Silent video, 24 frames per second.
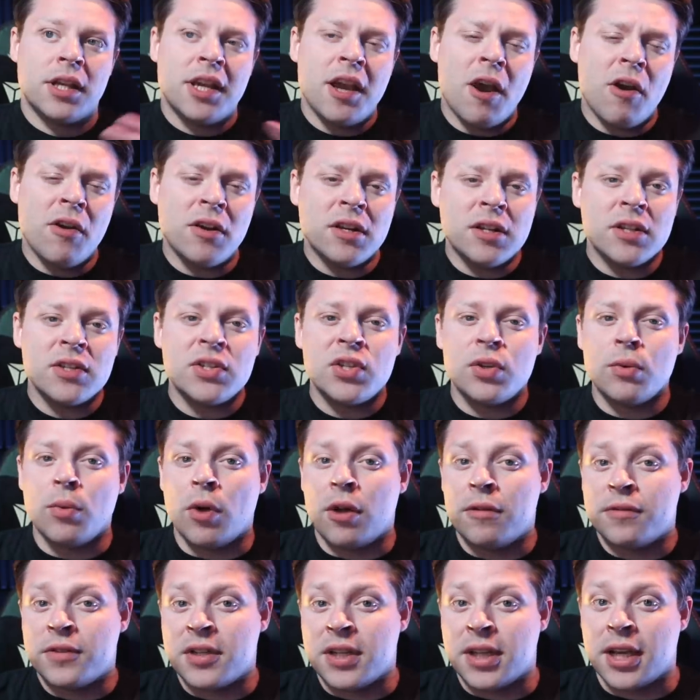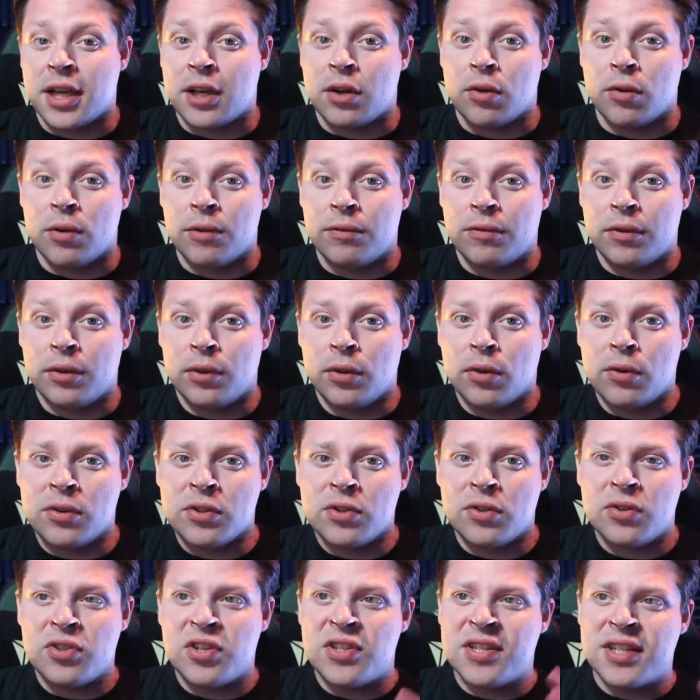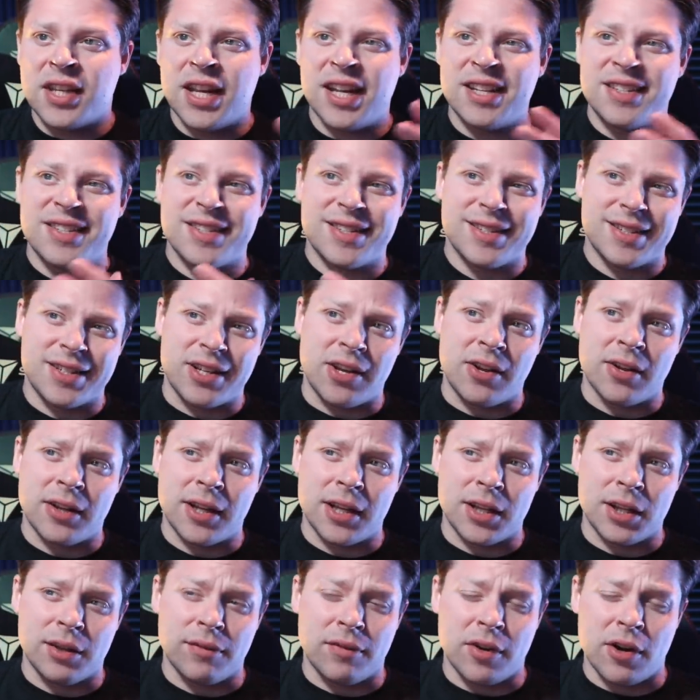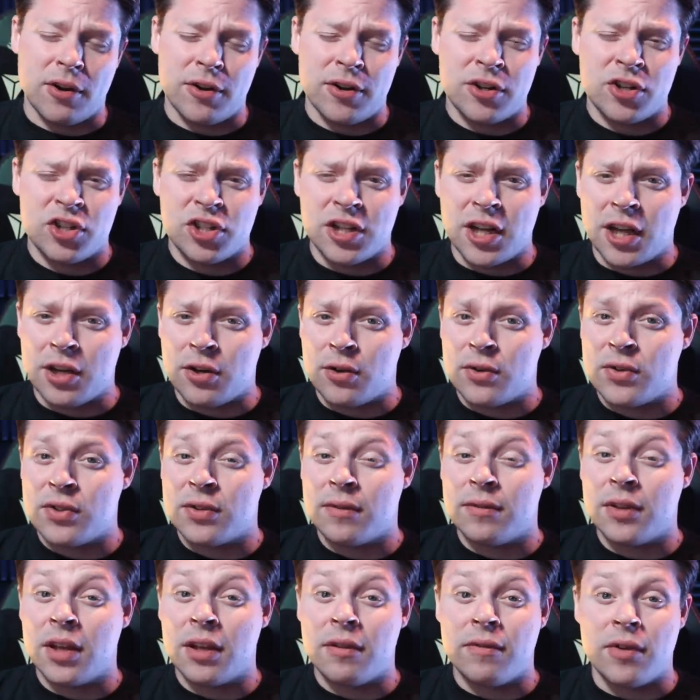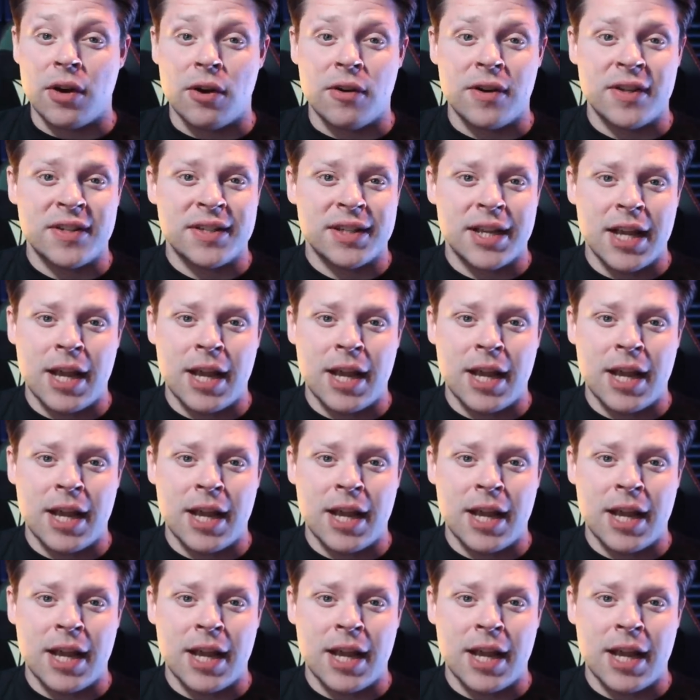The characters who often get overlooked or just get stuck in the various shadows of their various